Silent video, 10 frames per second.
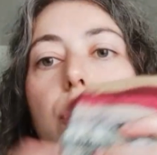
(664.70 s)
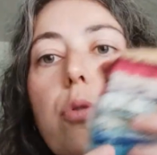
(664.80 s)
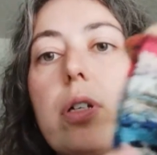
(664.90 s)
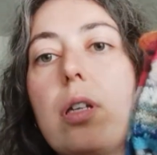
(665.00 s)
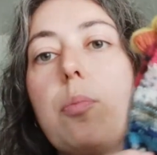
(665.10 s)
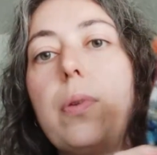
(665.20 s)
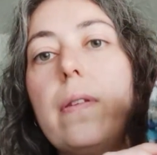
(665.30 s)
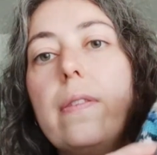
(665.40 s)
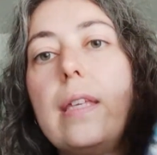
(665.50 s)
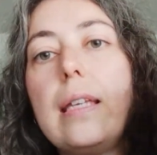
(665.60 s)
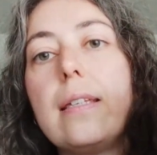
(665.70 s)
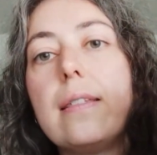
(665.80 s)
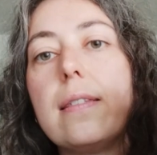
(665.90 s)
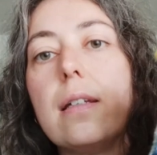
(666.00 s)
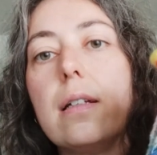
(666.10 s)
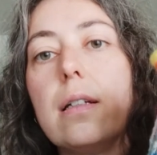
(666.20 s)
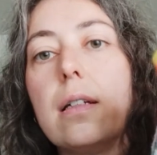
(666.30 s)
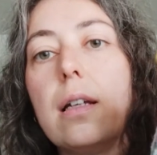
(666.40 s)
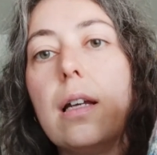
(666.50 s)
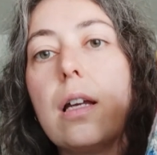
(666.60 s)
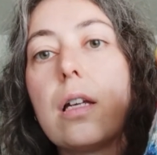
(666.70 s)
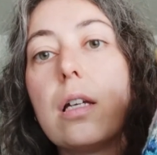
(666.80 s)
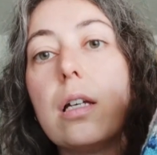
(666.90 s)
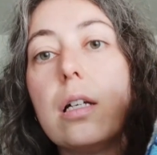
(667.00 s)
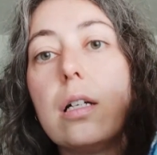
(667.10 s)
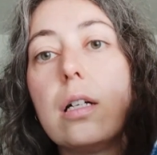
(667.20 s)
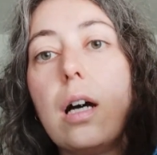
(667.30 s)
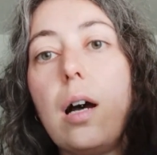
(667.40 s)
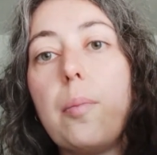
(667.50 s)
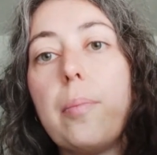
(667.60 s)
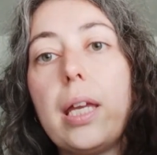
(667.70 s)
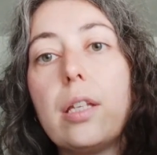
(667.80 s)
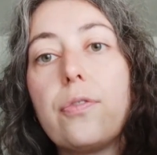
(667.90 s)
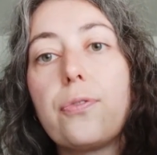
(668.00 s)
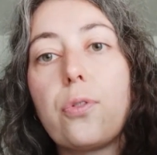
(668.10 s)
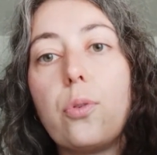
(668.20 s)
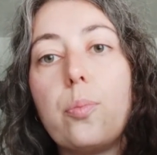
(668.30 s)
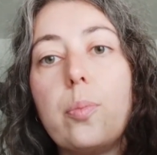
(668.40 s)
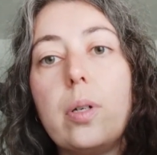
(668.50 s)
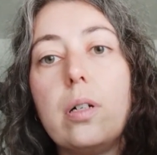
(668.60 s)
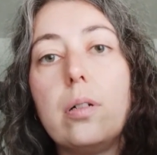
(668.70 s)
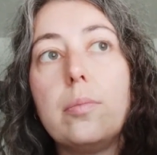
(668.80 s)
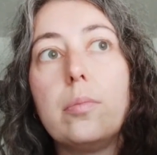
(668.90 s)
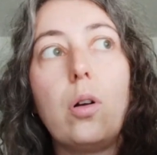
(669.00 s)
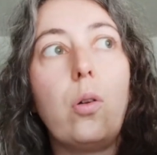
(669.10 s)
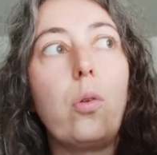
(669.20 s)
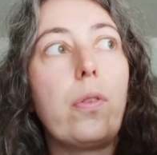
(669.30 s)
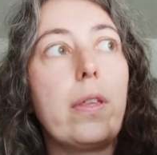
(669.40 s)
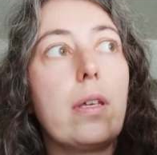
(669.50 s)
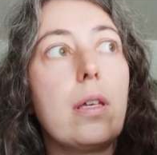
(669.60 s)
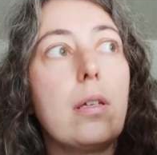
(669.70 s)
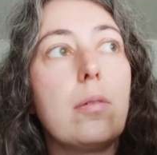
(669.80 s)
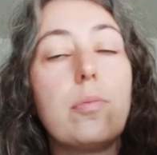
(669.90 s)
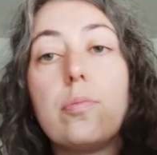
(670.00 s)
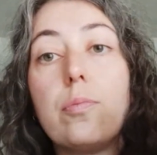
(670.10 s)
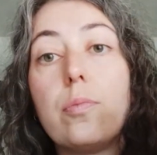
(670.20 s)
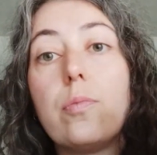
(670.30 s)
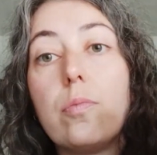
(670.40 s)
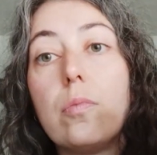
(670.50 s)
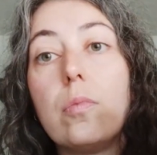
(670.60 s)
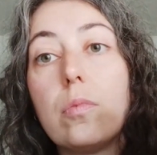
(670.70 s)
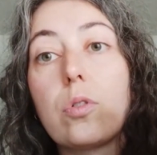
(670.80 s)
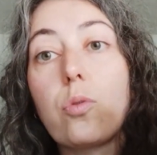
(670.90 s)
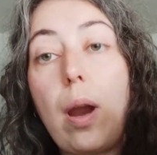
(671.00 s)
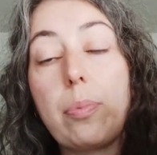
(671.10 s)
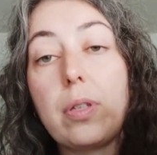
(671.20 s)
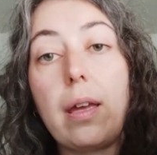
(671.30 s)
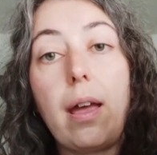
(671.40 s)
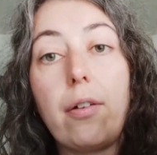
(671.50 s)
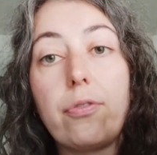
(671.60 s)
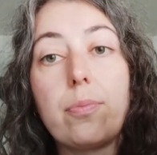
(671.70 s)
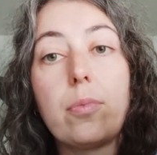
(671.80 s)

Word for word: For example, these uh, are made from um, all the scraps I have